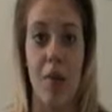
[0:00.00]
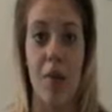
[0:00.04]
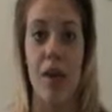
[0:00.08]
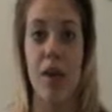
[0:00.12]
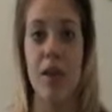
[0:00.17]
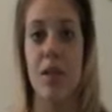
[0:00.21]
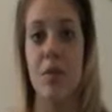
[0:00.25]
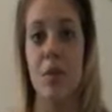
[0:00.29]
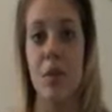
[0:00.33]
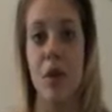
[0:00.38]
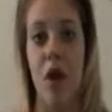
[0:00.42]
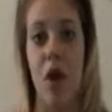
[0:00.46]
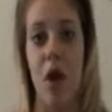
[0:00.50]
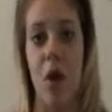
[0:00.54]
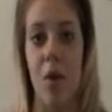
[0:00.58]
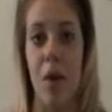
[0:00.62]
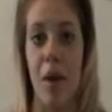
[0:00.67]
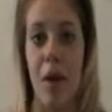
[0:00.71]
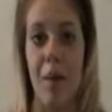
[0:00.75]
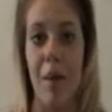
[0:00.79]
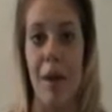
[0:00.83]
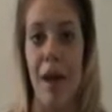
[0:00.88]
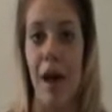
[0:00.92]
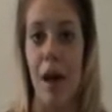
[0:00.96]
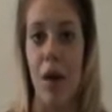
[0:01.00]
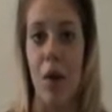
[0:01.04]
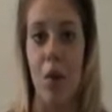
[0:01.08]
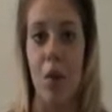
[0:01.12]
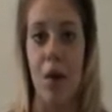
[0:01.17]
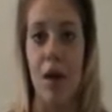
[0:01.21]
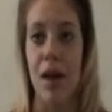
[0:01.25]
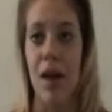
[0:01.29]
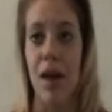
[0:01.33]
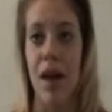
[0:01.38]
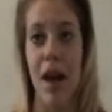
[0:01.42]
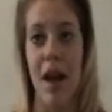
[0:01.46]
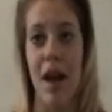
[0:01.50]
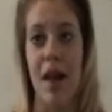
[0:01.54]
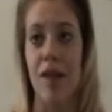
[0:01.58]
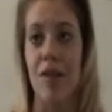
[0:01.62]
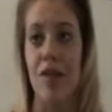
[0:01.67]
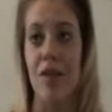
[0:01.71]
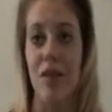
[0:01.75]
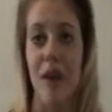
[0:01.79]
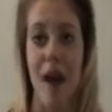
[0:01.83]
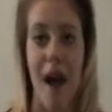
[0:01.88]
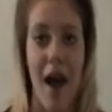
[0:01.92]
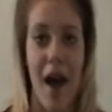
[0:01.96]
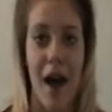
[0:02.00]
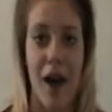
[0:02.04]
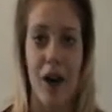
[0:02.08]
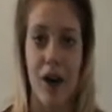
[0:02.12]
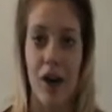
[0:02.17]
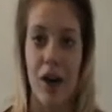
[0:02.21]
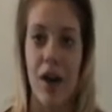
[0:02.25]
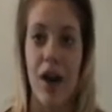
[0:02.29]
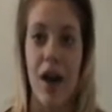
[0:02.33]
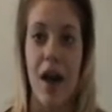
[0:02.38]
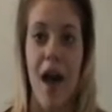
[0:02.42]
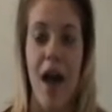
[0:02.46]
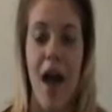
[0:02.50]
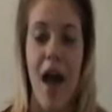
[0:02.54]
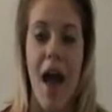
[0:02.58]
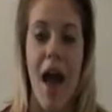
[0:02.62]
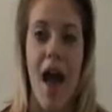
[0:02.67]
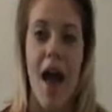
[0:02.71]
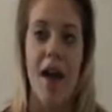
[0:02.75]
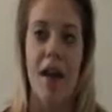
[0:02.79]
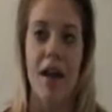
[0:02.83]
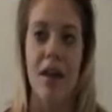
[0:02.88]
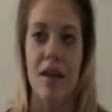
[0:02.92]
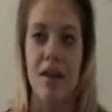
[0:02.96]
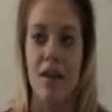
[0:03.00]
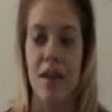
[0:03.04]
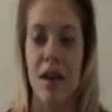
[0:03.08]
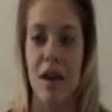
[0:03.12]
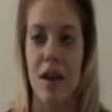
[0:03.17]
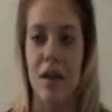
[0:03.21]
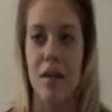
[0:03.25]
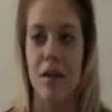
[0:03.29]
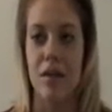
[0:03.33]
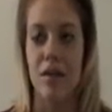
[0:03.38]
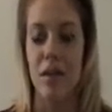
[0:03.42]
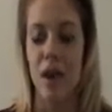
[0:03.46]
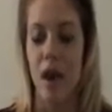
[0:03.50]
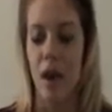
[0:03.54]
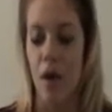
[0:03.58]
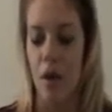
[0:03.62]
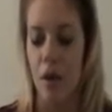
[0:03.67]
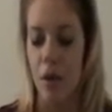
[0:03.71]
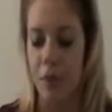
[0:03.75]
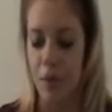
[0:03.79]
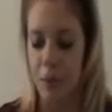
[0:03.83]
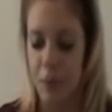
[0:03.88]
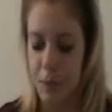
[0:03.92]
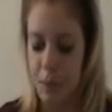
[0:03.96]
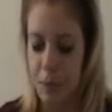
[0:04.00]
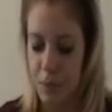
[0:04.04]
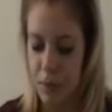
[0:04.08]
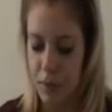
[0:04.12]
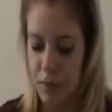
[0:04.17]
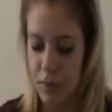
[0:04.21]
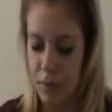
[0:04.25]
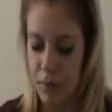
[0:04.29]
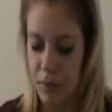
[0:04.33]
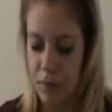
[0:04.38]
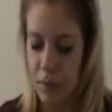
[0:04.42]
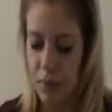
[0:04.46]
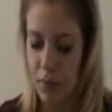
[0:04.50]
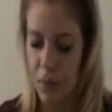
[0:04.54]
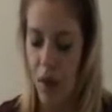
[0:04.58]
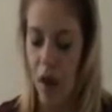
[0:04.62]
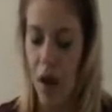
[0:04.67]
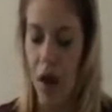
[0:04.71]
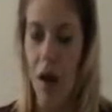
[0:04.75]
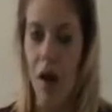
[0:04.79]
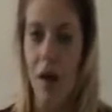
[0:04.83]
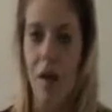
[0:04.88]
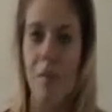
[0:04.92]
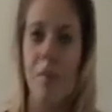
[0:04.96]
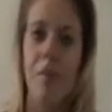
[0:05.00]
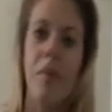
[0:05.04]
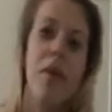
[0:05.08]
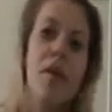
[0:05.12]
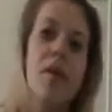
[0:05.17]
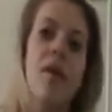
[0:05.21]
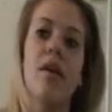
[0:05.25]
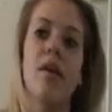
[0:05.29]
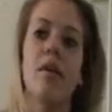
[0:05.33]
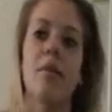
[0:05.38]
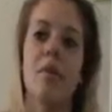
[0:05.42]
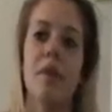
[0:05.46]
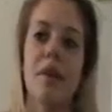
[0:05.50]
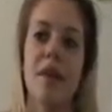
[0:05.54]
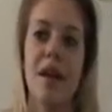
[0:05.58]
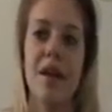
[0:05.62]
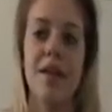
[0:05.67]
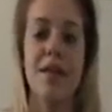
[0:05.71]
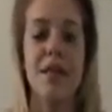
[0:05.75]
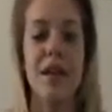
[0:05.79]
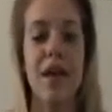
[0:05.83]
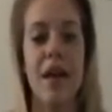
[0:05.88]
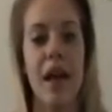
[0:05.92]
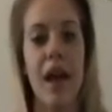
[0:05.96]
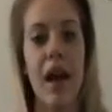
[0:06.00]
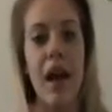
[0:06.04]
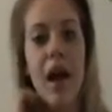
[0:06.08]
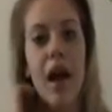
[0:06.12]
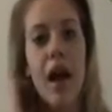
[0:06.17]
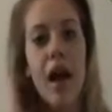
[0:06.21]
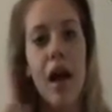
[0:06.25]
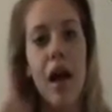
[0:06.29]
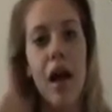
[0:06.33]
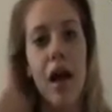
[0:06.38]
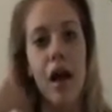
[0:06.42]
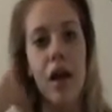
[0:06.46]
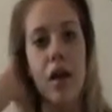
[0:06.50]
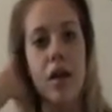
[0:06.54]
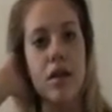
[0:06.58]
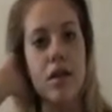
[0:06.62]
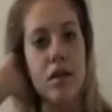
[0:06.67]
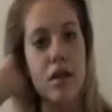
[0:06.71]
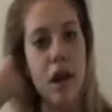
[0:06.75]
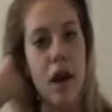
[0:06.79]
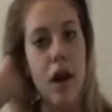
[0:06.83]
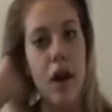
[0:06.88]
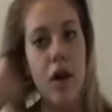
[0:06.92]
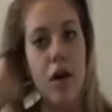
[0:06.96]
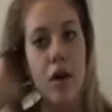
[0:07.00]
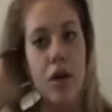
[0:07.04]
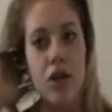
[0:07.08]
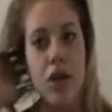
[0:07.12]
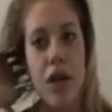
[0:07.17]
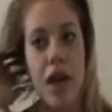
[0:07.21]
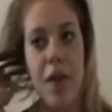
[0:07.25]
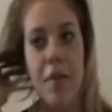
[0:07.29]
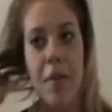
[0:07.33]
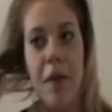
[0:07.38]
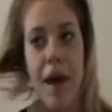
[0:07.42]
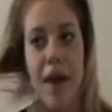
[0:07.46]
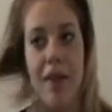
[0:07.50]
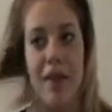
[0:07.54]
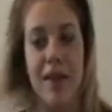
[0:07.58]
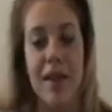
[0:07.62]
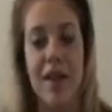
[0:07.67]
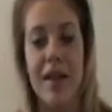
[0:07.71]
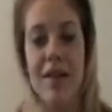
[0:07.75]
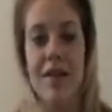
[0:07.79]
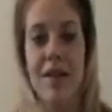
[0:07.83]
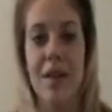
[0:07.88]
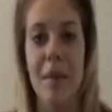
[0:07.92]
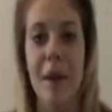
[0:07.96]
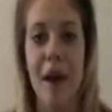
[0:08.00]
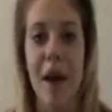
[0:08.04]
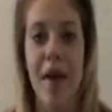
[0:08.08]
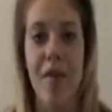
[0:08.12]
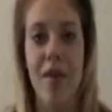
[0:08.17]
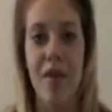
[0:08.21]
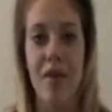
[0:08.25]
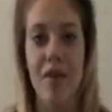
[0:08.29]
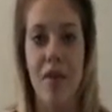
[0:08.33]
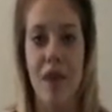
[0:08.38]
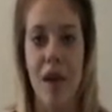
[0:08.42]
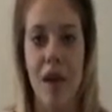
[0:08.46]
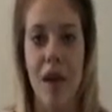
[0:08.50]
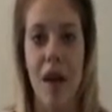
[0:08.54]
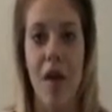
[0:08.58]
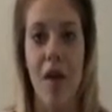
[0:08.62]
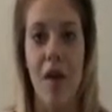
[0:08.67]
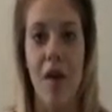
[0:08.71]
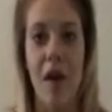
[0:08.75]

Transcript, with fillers: I want it to be all baby. I don't want to get any fat or anything. So, but that's it. So check back the next time I have a video.